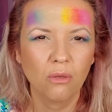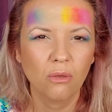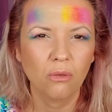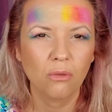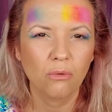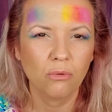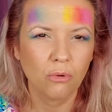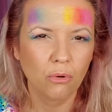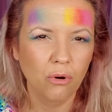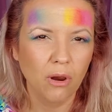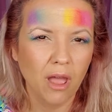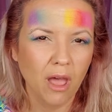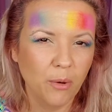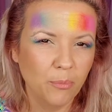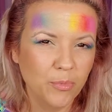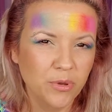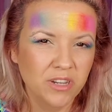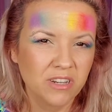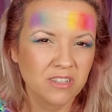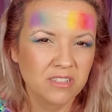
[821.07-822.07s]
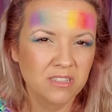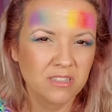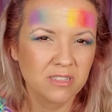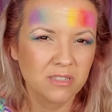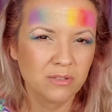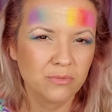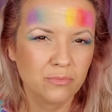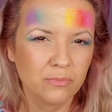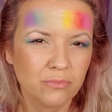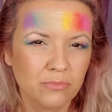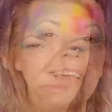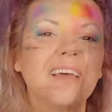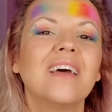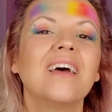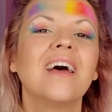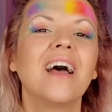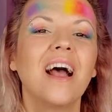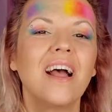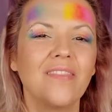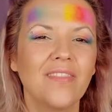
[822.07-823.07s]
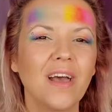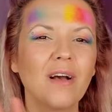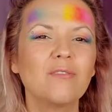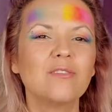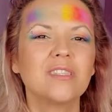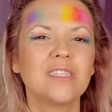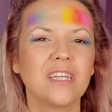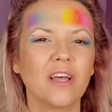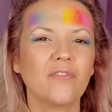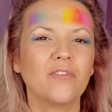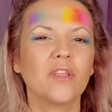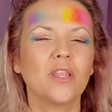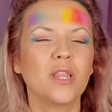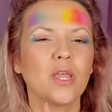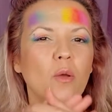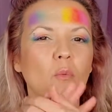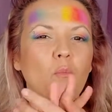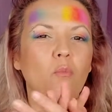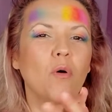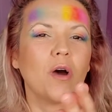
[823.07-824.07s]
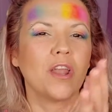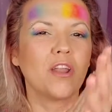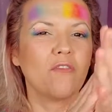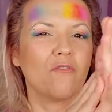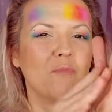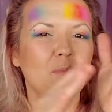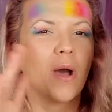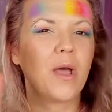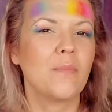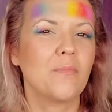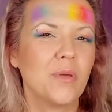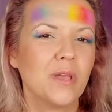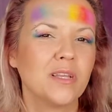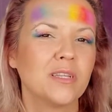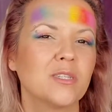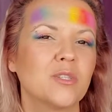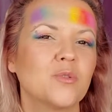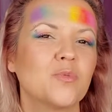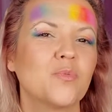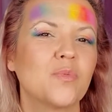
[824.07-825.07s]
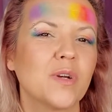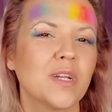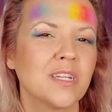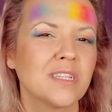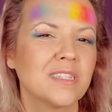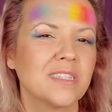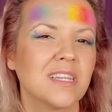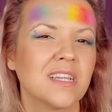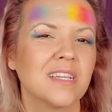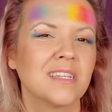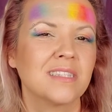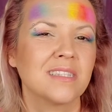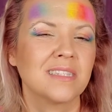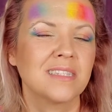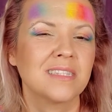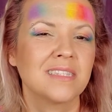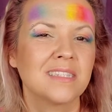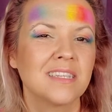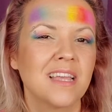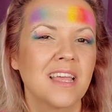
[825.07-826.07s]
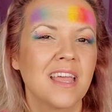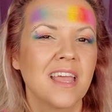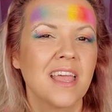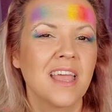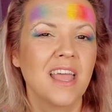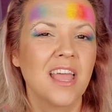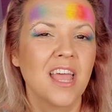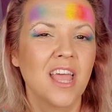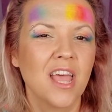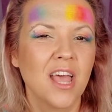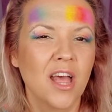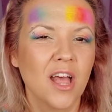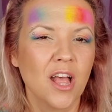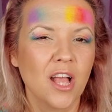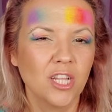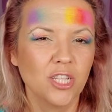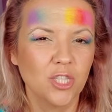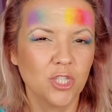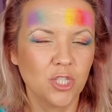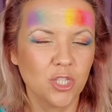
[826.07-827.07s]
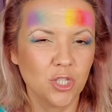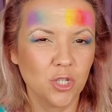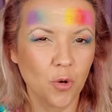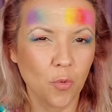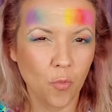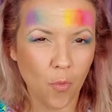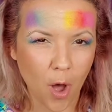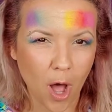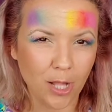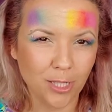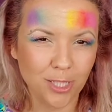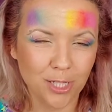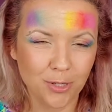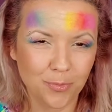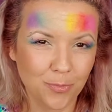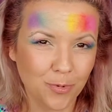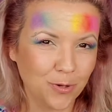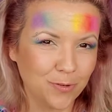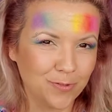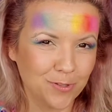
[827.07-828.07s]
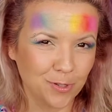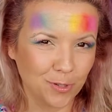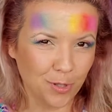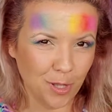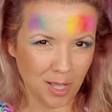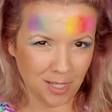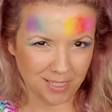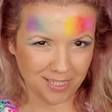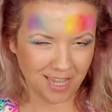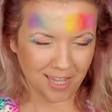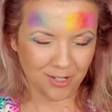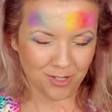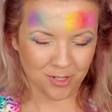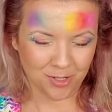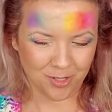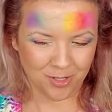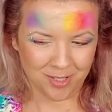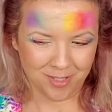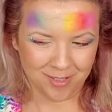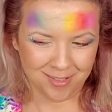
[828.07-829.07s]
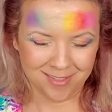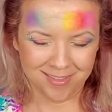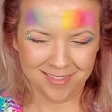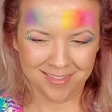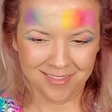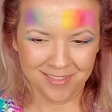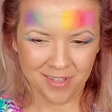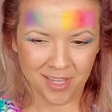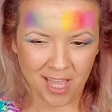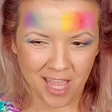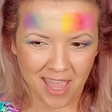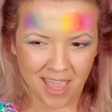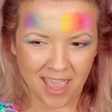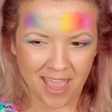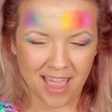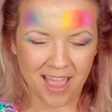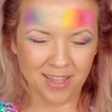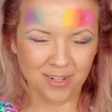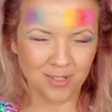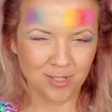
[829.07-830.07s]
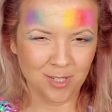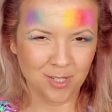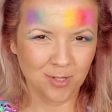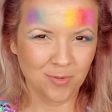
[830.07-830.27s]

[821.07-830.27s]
your happiness. And that was definitely one of my biggest reasons to want to move to Los Angeles, and